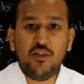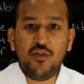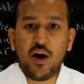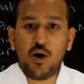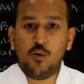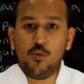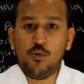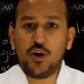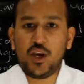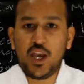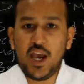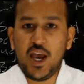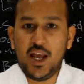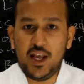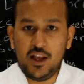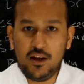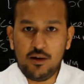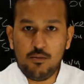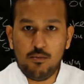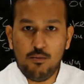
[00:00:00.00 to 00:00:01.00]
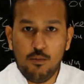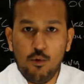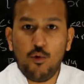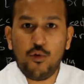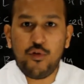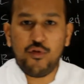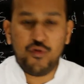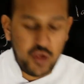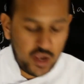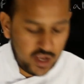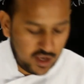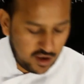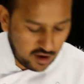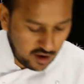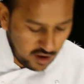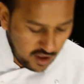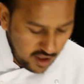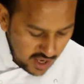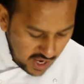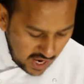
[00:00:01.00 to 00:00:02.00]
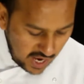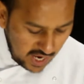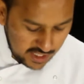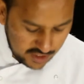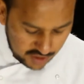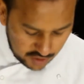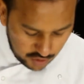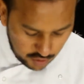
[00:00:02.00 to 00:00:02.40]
will get more thicker as you